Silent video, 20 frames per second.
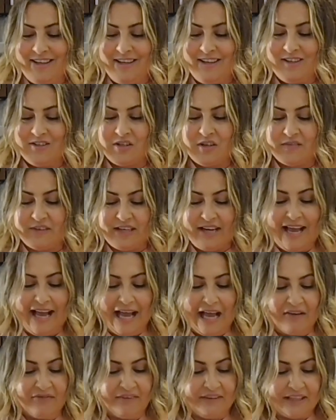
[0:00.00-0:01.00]
So I've got
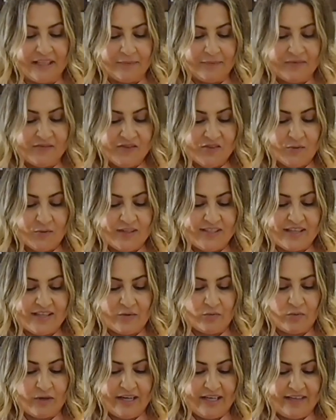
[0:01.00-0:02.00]
half a lemon, squeeze
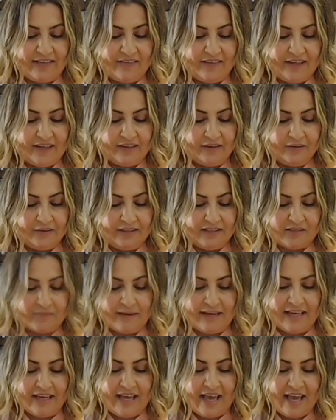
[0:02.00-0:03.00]
that right in there into
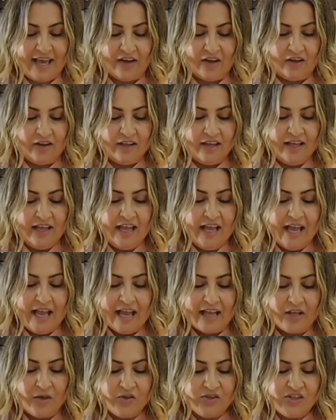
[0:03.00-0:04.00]
my kale,
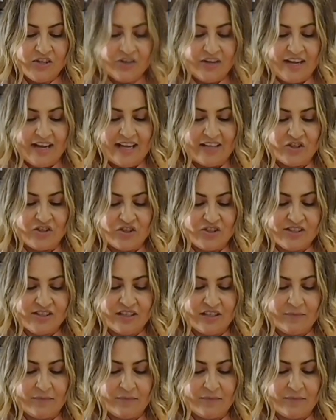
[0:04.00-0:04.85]
and using your hand, you're just going to